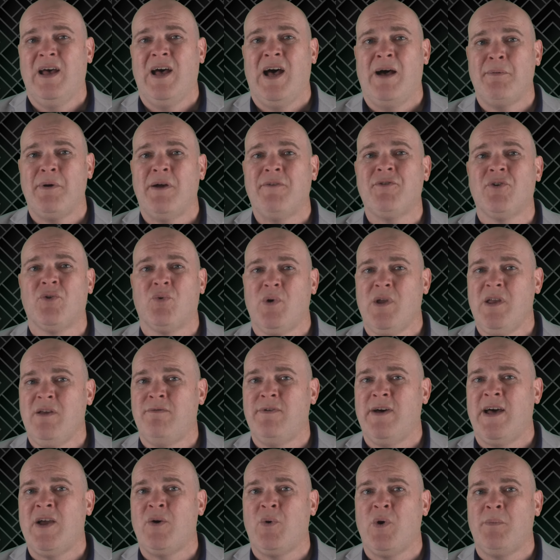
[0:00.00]
I'm going to have to
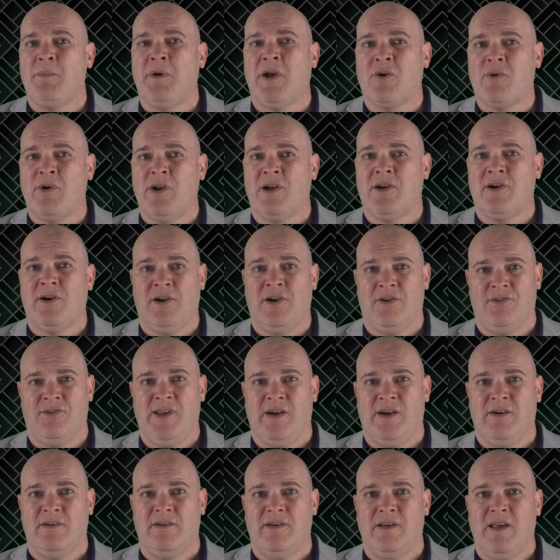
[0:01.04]
reevaluate my credit cards
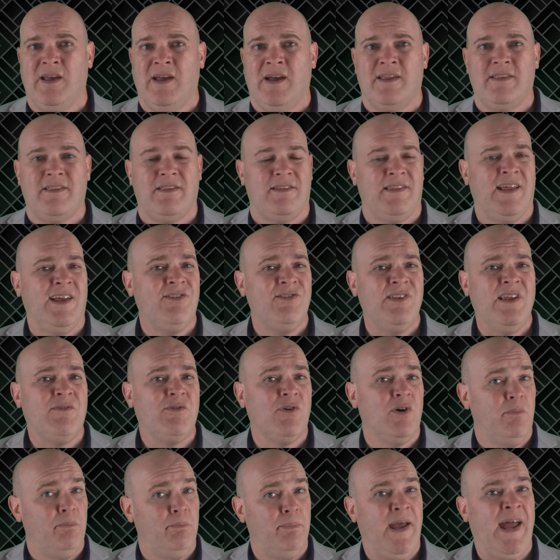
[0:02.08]
now. That's
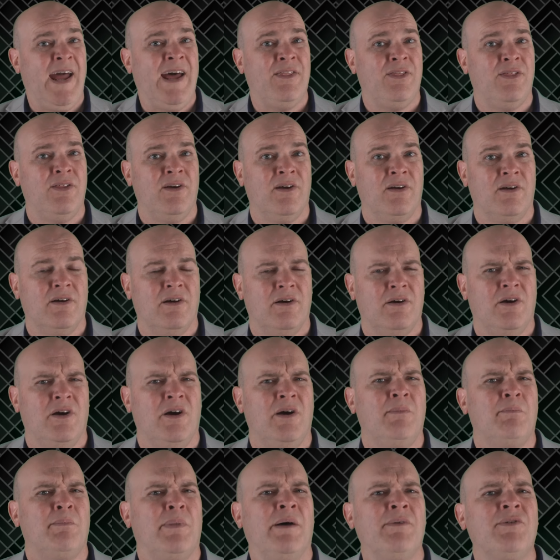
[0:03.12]
never a bad thing,
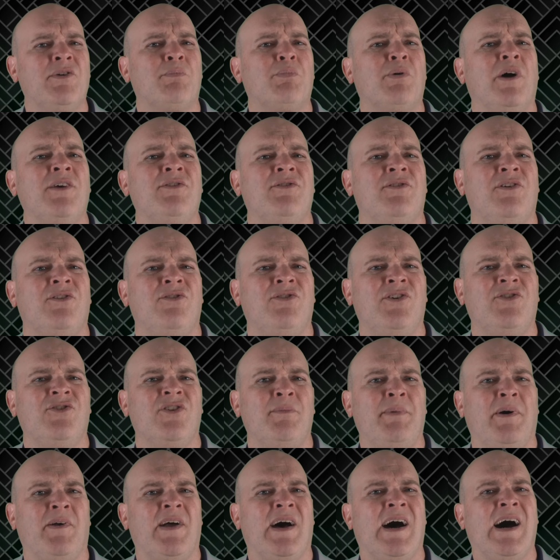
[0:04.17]
but I'm surprised the decision
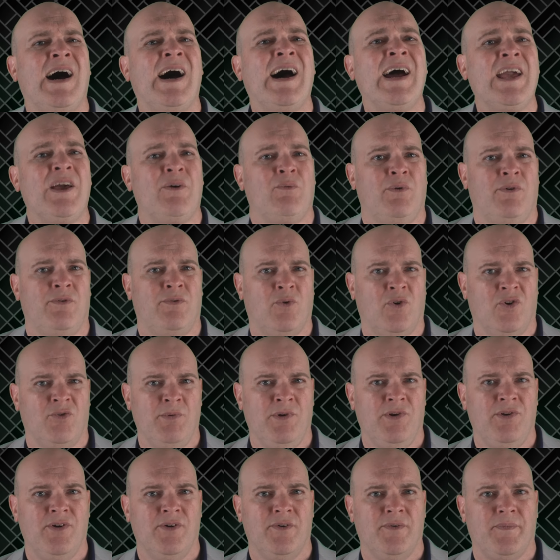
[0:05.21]
about Hyatt would force me
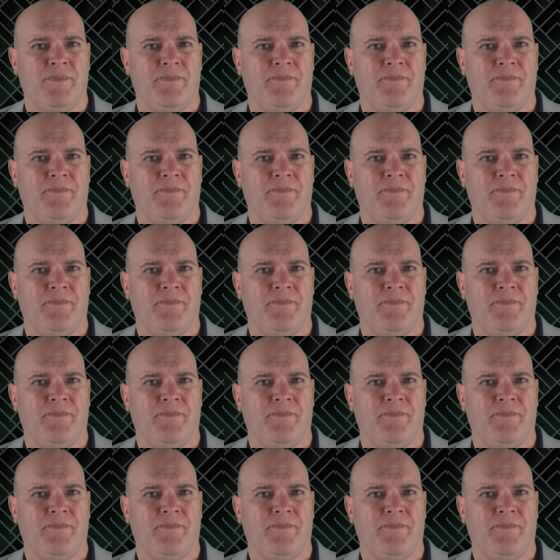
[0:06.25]
to.